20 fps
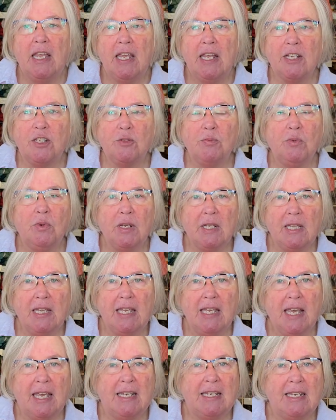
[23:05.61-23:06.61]
It's
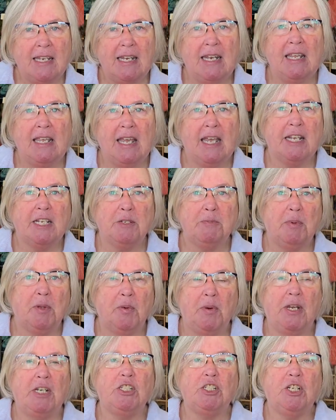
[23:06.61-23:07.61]
really a knitting
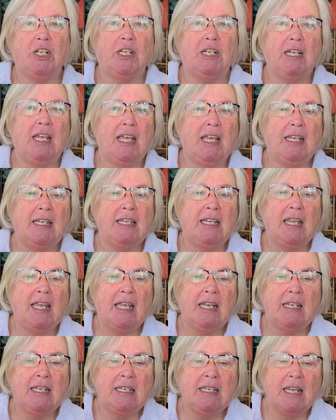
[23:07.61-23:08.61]
exploration
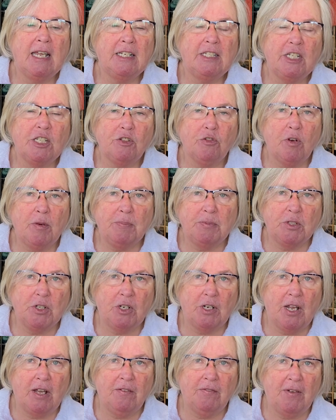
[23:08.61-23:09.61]
and a
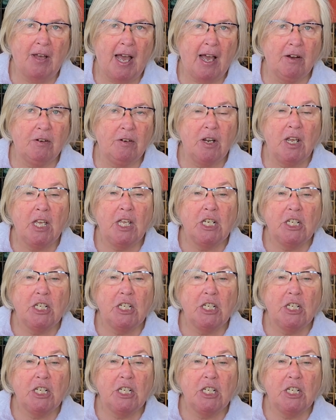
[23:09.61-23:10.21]
description of how